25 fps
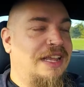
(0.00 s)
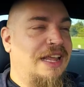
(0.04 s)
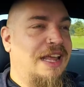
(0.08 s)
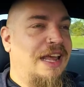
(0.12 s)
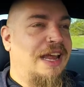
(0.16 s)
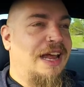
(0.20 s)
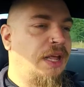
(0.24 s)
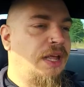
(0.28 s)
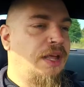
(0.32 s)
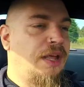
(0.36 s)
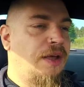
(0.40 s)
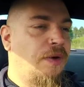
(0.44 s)

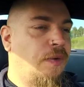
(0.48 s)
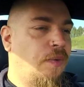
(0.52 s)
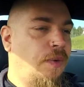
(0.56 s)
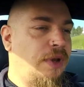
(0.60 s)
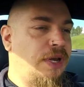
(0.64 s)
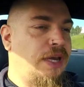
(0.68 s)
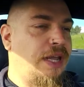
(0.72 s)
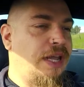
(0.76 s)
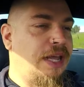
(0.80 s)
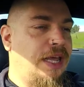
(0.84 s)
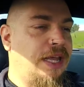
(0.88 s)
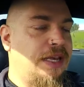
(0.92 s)

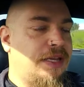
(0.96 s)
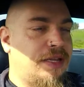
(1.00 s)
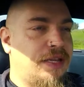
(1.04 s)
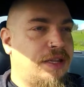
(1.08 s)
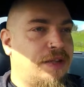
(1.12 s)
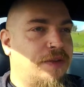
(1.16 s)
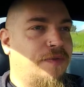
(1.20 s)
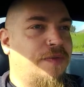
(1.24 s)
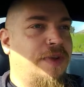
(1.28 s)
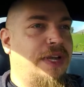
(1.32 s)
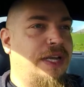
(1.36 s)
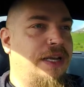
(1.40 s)
When you get to
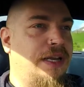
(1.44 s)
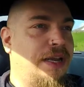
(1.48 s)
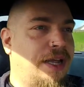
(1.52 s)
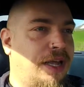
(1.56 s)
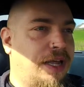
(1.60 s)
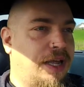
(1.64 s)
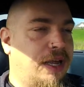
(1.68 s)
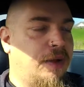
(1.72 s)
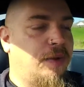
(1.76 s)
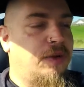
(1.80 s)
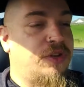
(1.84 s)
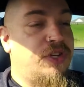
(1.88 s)
the red
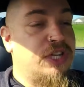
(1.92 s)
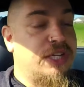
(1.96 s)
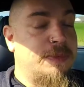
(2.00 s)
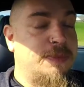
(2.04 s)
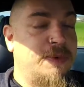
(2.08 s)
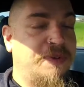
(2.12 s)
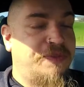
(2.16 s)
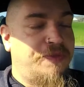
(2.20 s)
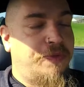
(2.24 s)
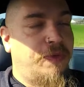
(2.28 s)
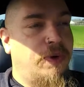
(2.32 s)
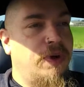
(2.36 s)
line, or just
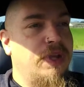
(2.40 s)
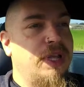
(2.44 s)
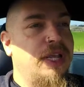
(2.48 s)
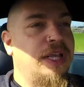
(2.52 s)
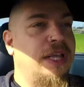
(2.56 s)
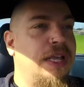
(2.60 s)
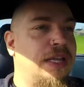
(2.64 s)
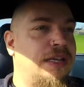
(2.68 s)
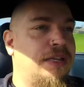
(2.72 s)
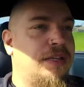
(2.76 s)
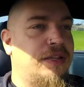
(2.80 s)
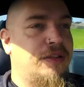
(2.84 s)
before you
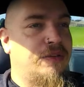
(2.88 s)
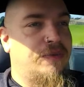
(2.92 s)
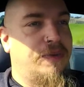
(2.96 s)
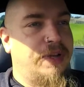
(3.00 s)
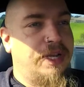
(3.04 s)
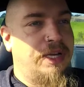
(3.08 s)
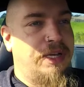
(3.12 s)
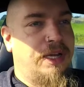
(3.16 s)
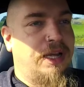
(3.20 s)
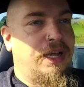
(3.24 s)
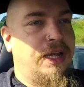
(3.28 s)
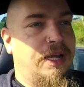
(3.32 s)
get to the
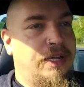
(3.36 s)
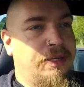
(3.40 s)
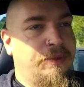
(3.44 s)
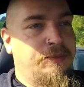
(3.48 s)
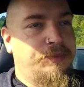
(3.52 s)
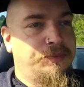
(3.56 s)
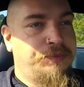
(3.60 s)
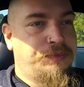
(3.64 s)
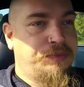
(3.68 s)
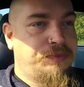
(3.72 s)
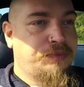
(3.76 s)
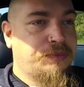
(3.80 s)
red line,
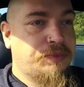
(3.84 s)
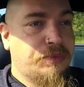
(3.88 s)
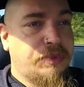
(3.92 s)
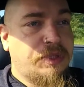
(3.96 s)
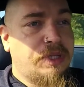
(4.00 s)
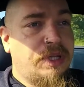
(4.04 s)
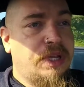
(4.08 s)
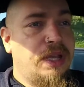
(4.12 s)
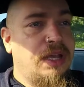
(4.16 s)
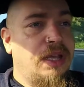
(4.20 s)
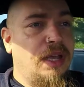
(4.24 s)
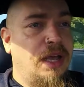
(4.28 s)

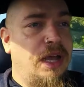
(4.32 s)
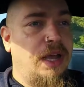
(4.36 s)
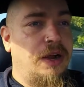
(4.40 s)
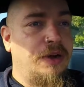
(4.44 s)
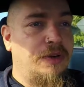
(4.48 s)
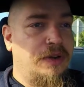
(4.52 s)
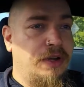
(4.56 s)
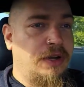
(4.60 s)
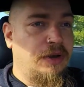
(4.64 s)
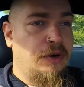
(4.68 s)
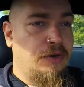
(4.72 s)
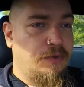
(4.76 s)

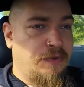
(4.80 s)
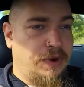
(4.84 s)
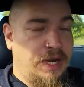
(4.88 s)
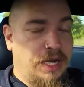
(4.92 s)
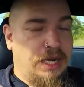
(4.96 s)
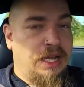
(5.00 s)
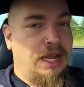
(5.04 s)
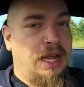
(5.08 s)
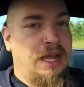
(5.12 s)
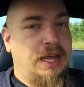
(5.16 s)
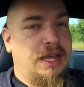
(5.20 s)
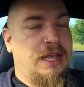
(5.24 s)
a little
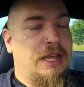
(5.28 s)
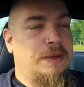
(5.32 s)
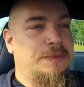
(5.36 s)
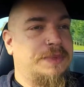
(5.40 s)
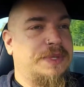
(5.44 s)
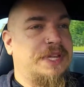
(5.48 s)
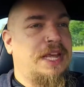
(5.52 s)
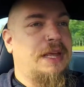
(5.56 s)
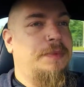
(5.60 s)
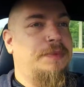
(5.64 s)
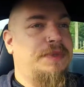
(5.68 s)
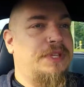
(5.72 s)
red light
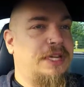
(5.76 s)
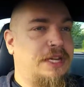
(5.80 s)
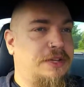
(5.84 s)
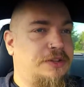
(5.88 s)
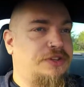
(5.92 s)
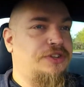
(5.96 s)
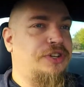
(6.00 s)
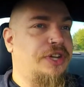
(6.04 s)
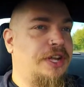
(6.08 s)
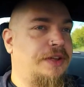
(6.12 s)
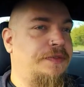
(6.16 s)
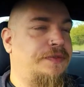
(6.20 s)
comes up, says
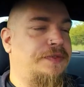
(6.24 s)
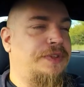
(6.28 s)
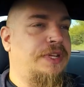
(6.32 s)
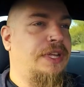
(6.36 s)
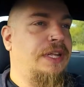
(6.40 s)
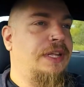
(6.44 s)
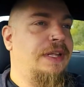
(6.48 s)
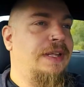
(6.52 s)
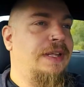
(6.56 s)
shift,